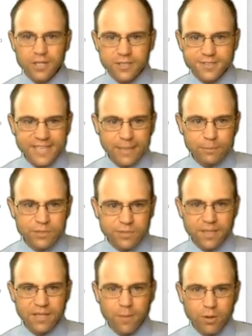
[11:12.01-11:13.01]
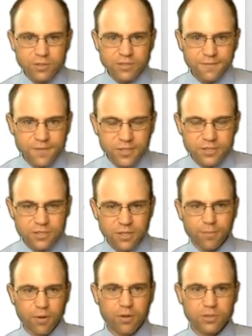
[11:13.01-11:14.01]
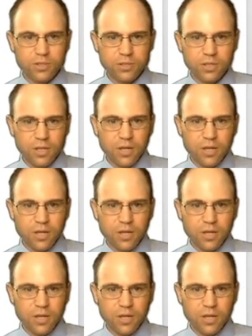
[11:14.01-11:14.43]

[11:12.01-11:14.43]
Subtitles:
seems to be the most efficient approach